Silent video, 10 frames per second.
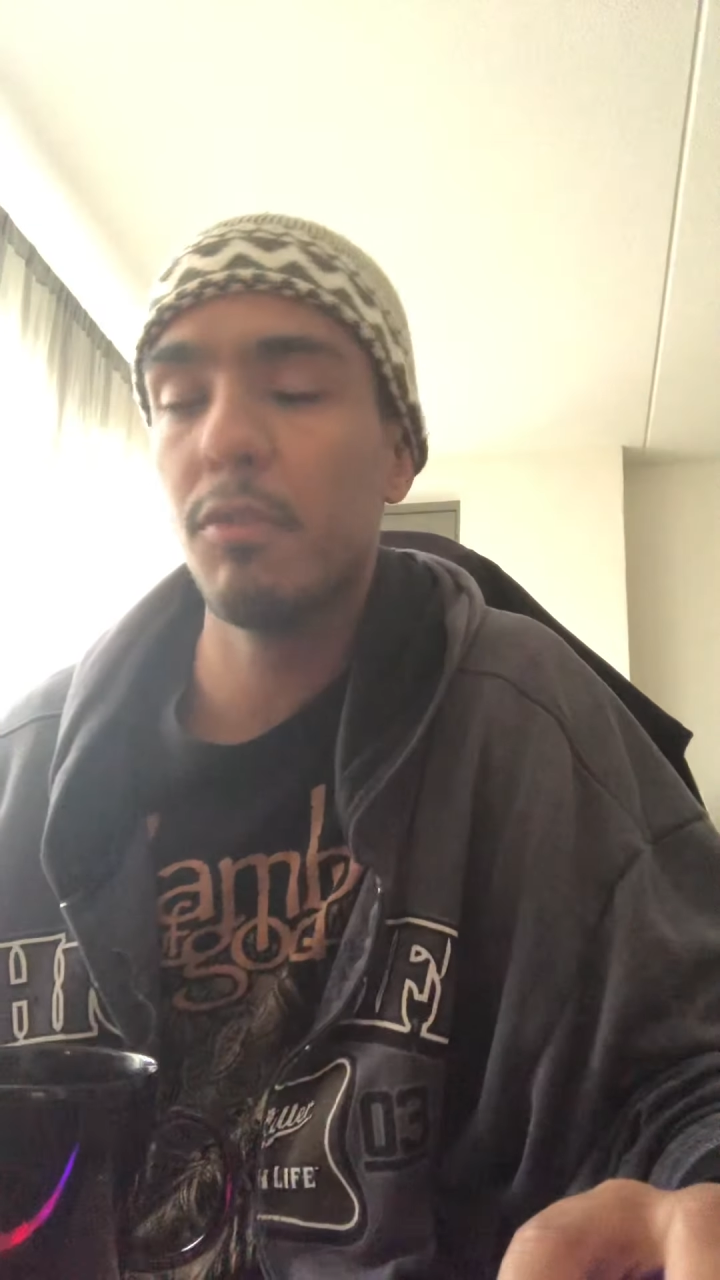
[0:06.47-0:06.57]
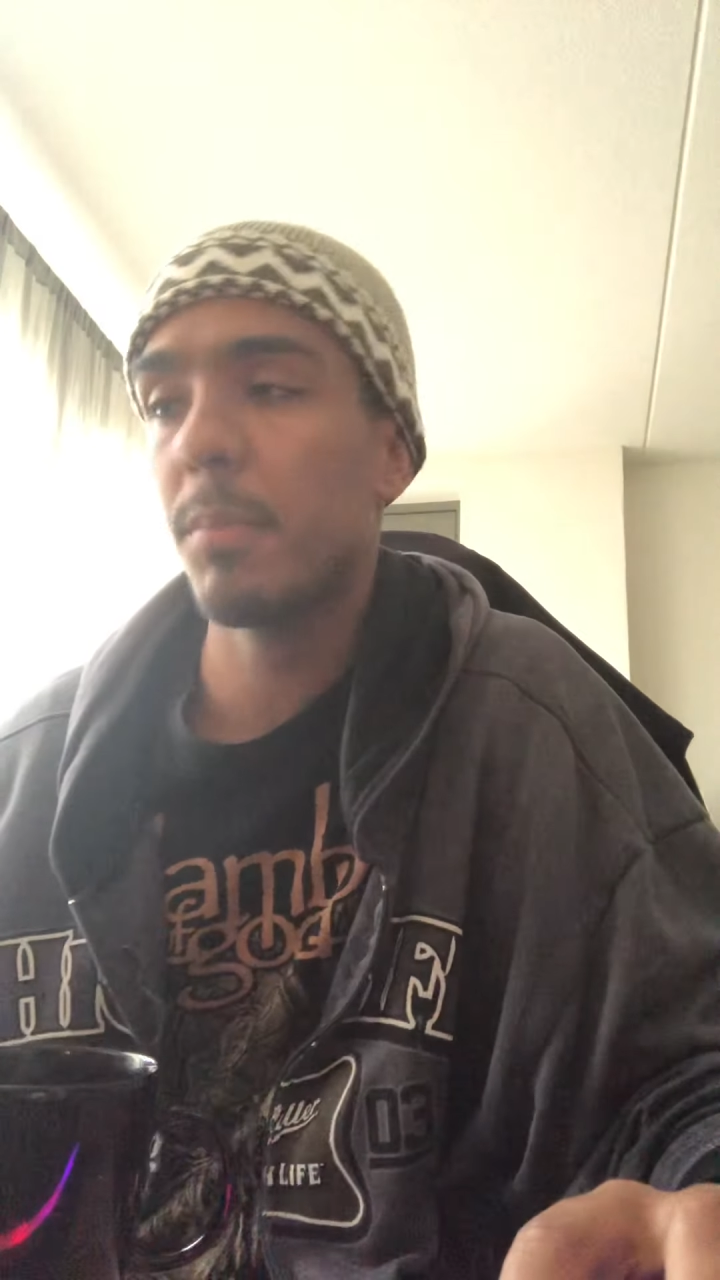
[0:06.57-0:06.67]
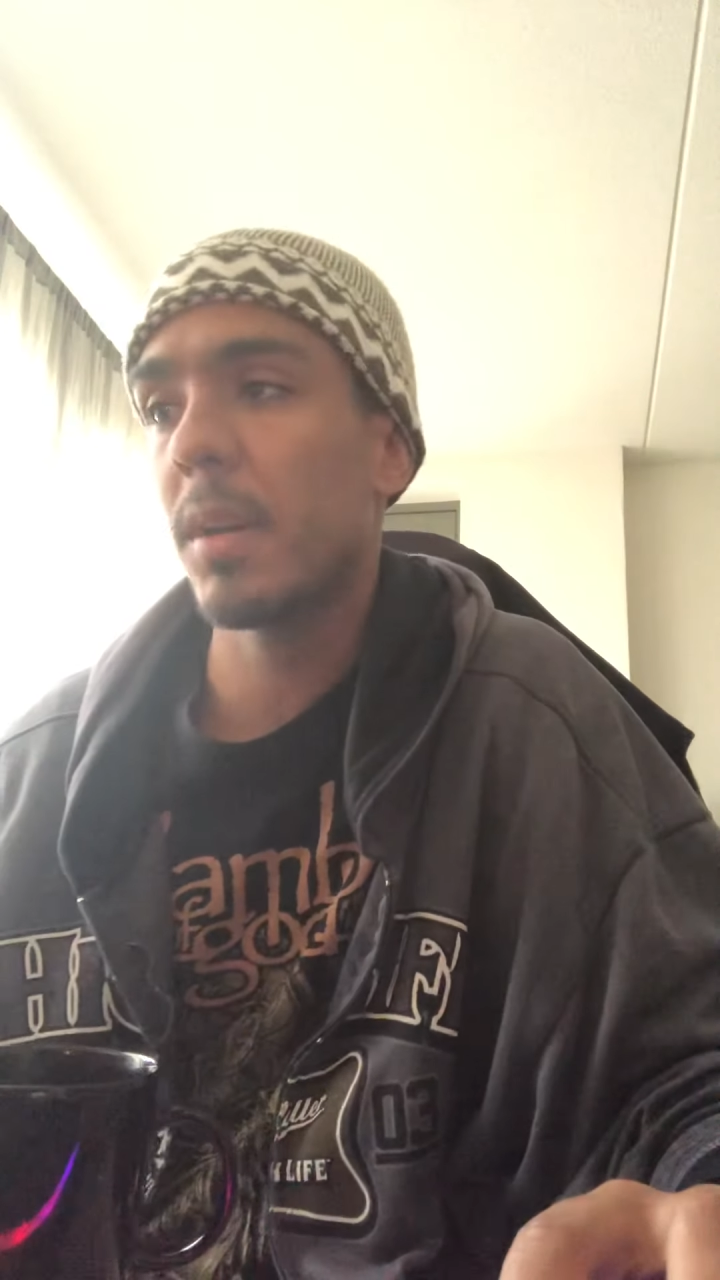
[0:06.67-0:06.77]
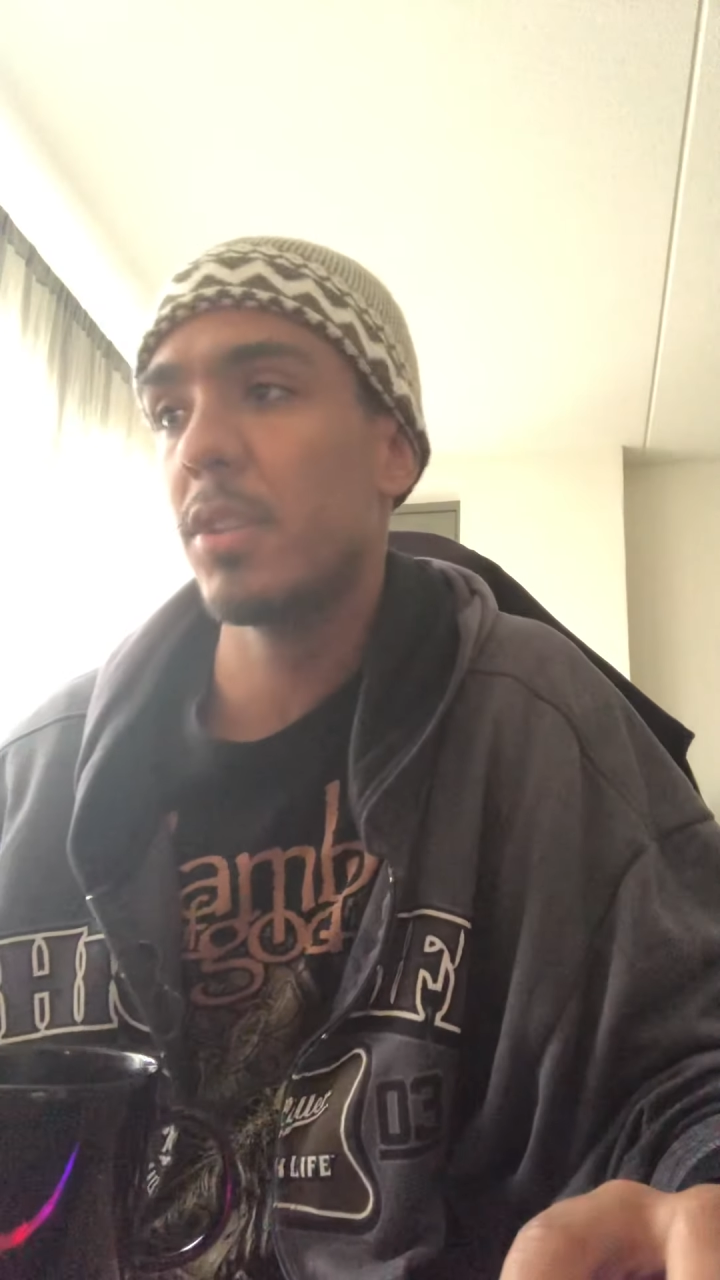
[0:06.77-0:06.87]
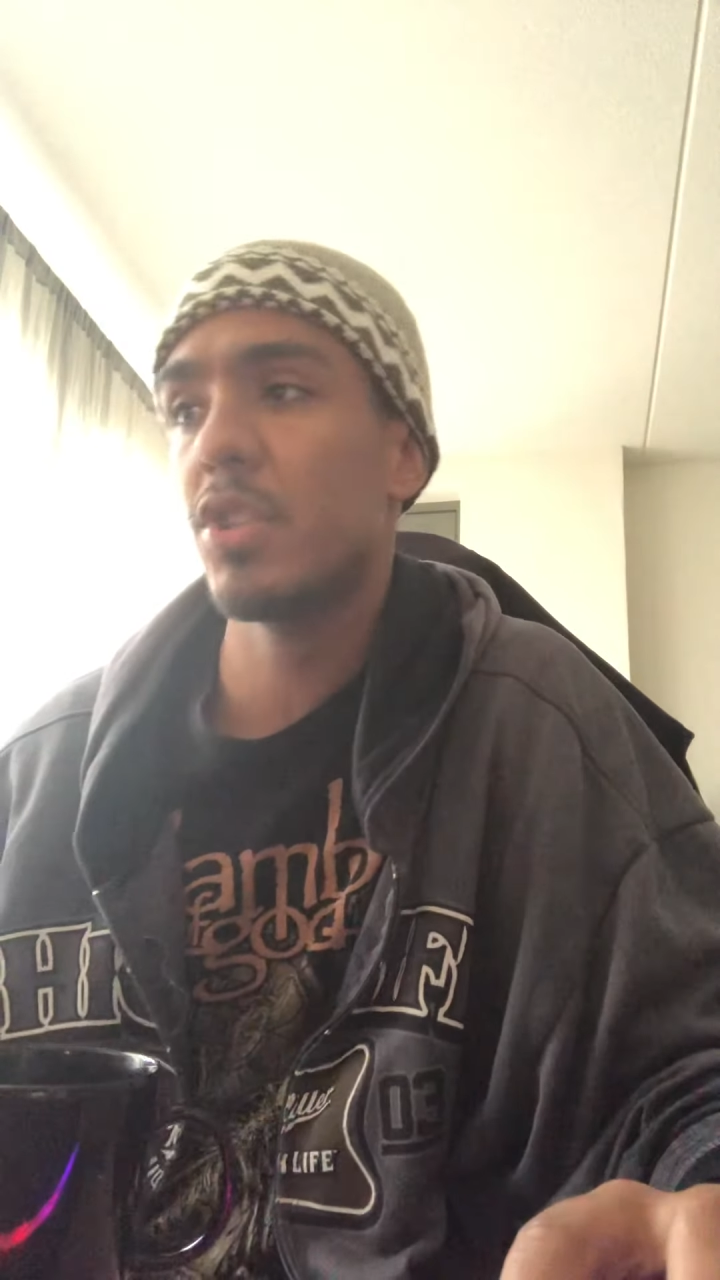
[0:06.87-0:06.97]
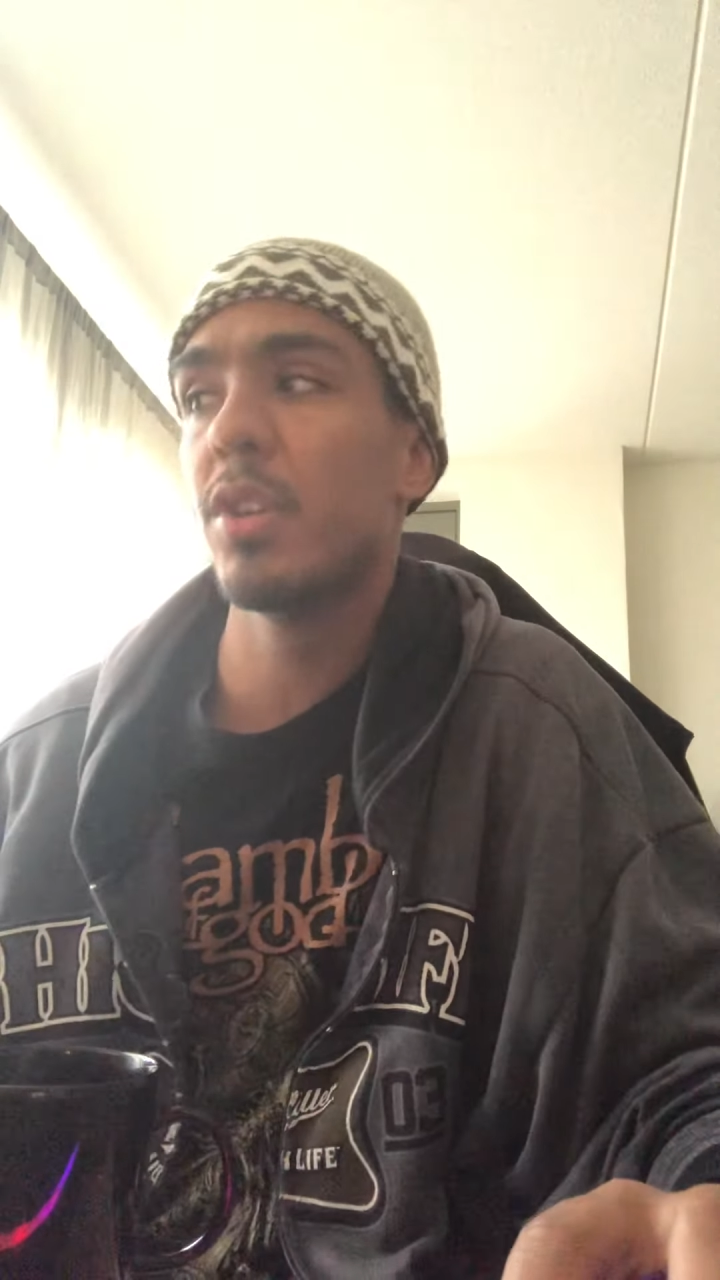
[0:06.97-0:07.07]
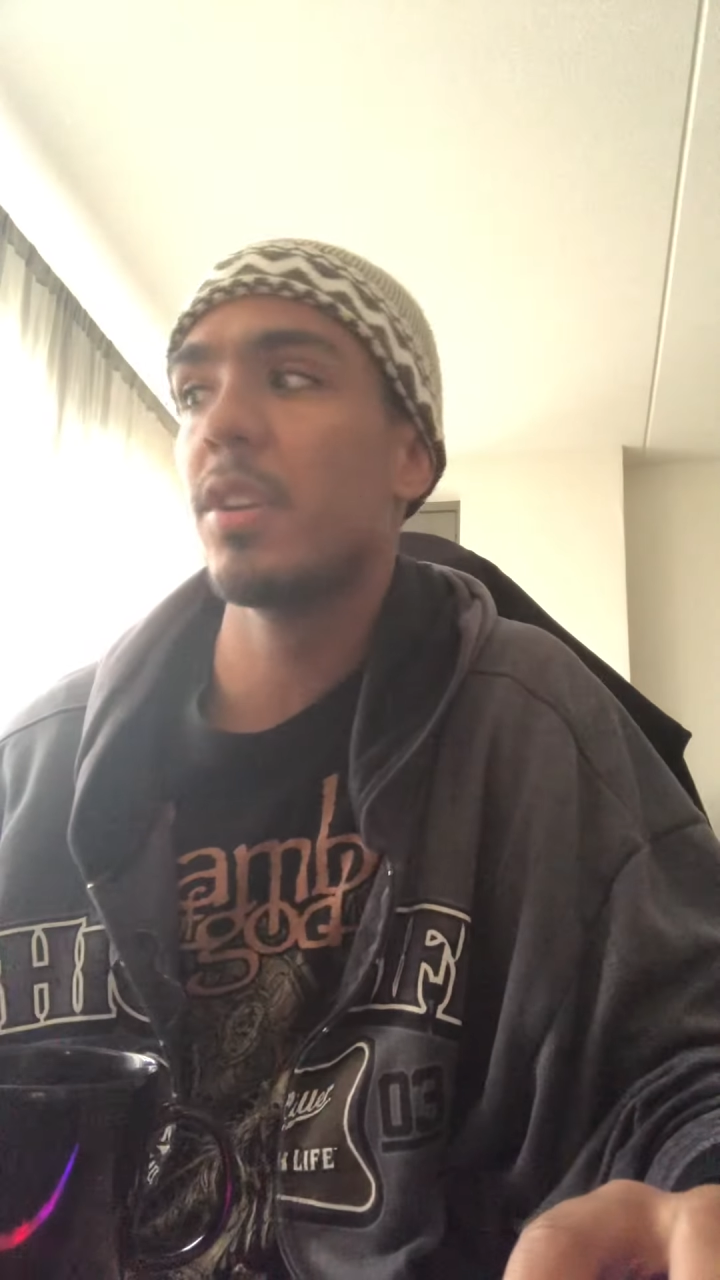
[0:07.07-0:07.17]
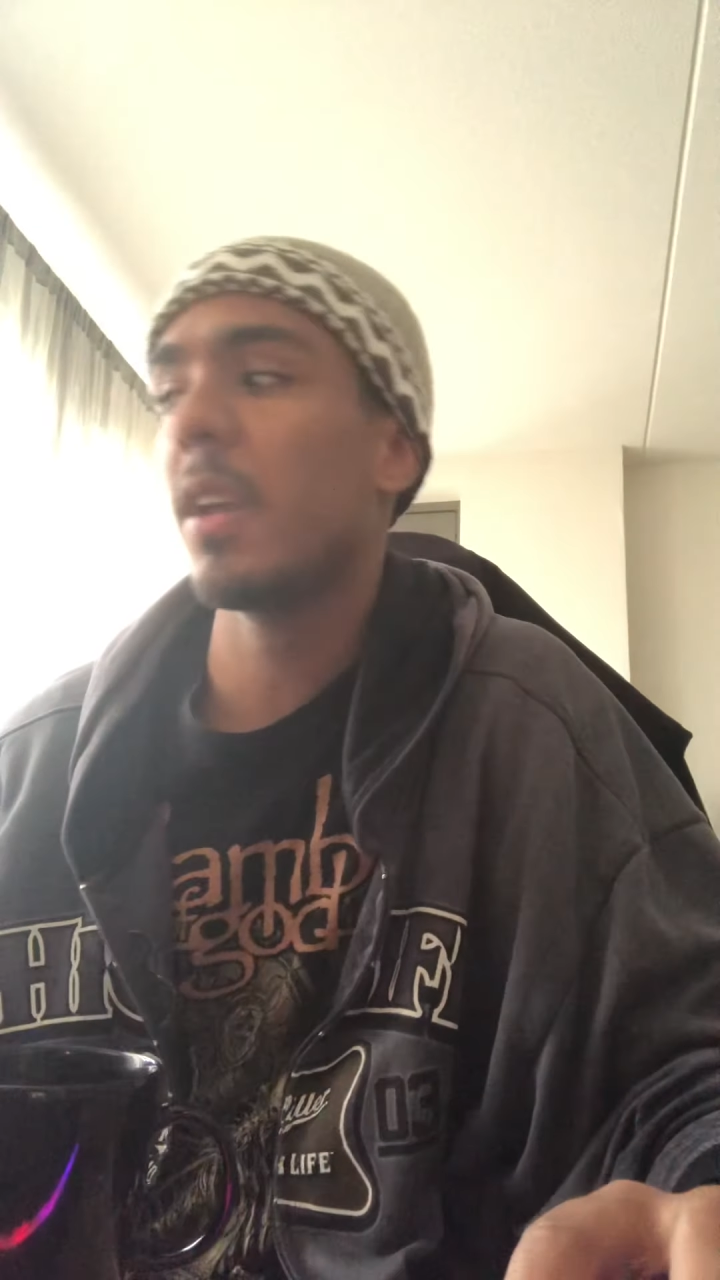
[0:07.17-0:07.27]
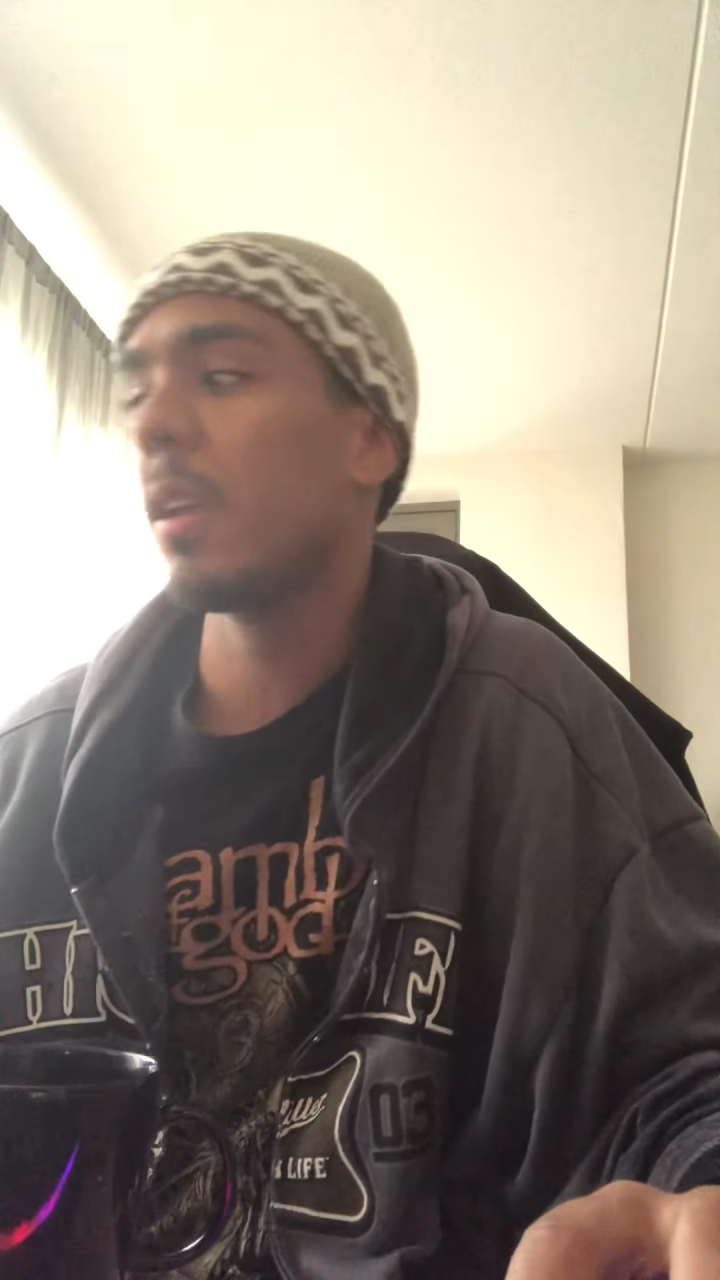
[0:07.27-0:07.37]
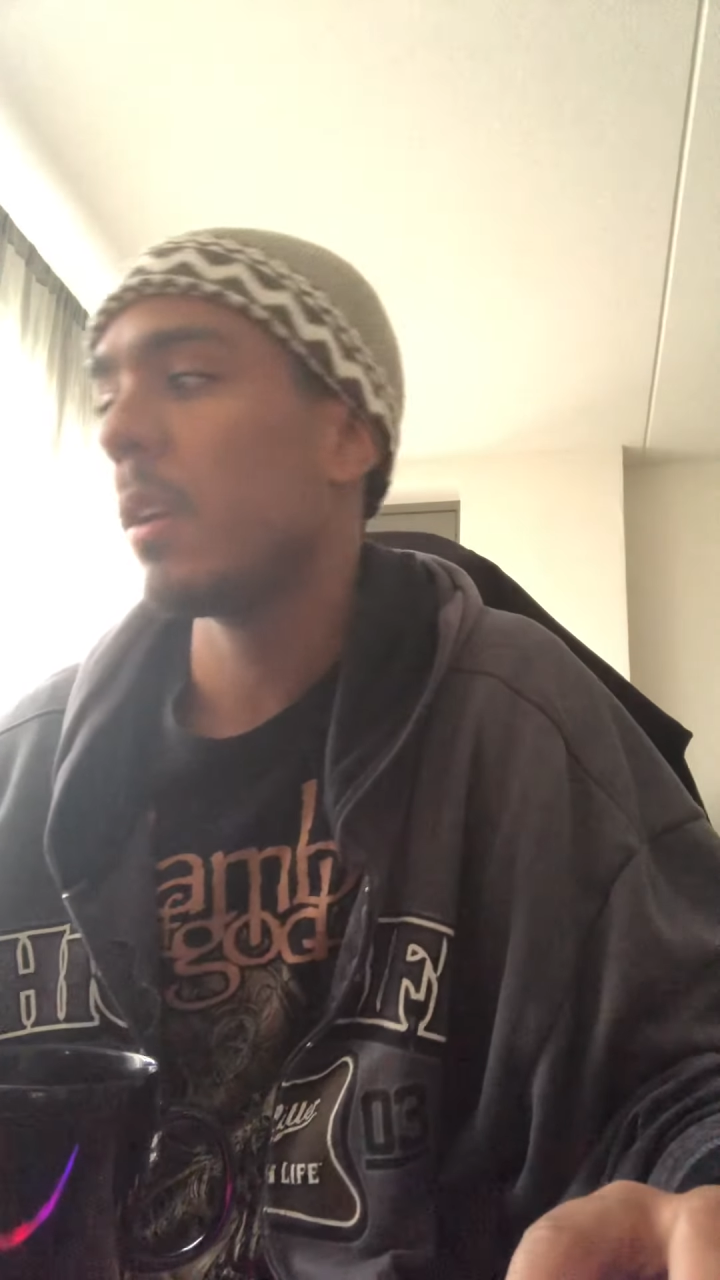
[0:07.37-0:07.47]
my
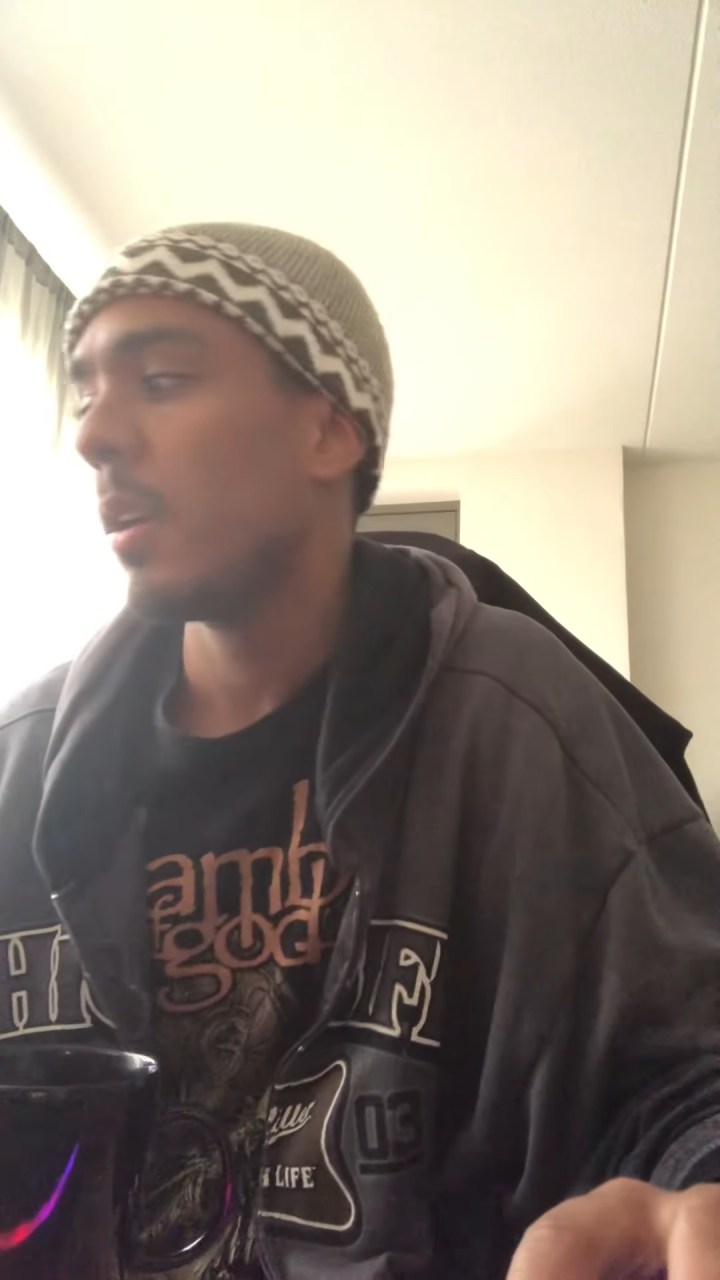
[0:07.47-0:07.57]
journey.